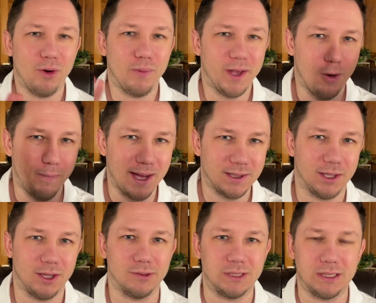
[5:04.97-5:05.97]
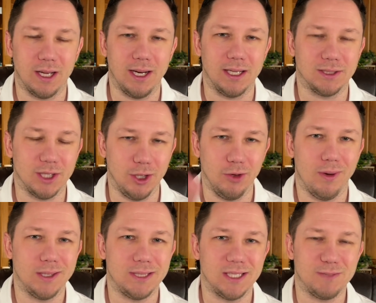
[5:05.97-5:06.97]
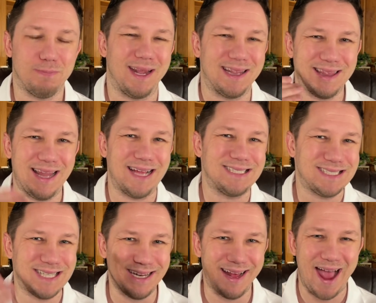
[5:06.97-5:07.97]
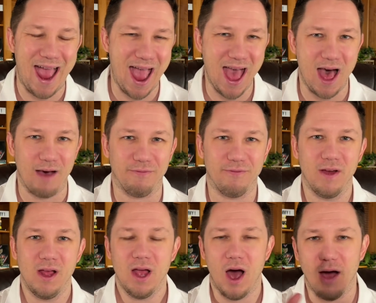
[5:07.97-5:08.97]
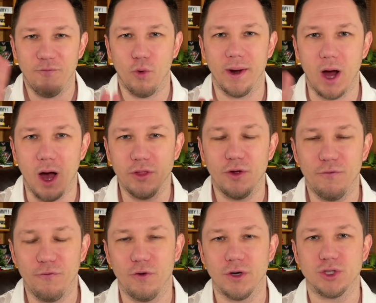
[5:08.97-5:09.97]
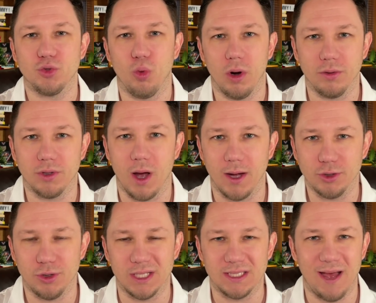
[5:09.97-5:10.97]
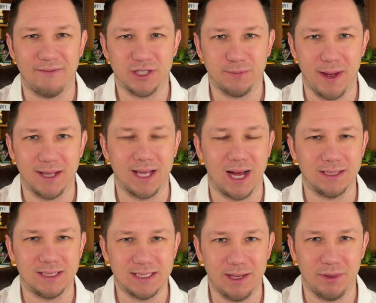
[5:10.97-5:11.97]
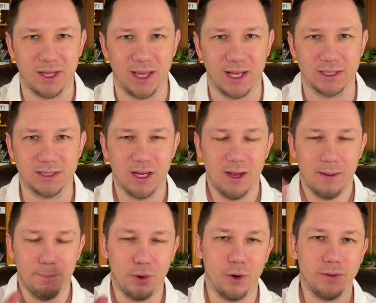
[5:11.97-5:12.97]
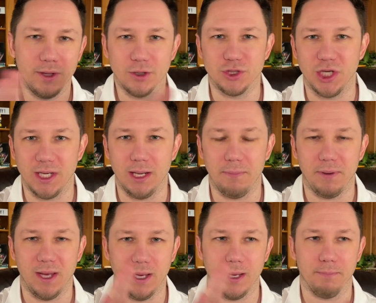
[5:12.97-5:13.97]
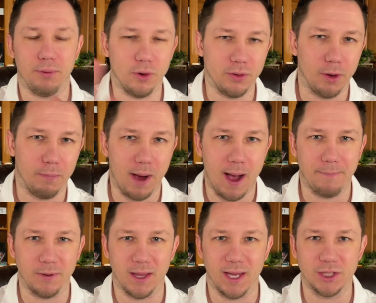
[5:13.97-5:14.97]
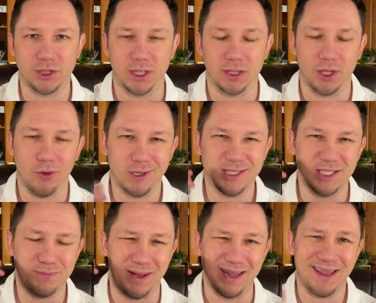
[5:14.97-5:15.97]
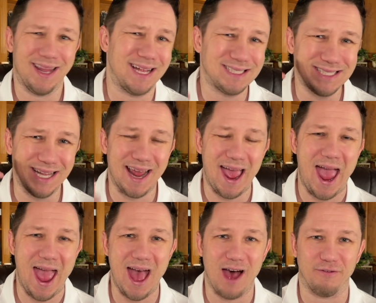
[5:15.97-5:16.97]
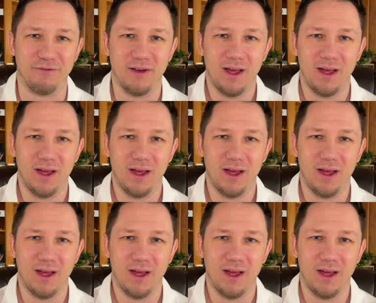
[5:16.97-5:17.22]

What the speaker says: we go back to those studies, the US has spent less than half of what other first world countries have spent on stimulus per their GDP and per their population. The US has spent less than half